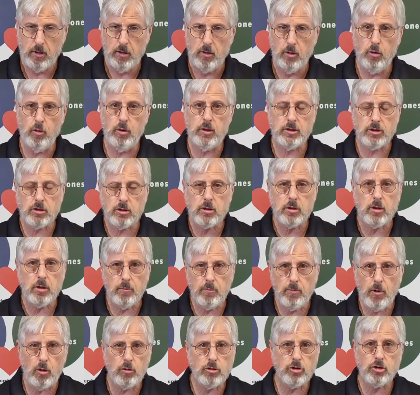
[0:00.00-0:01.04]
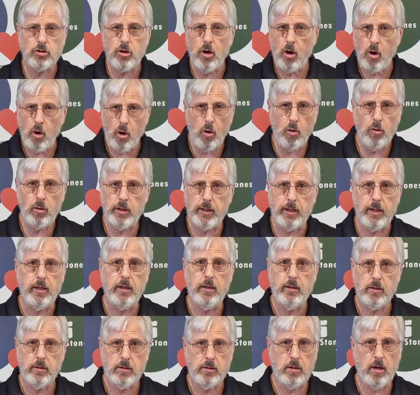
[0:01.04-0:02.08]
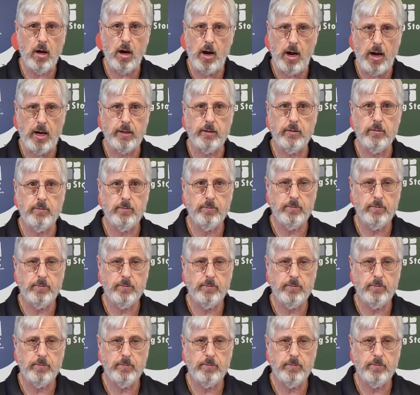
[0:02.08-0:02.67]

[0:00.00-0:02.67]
who is the most holy God.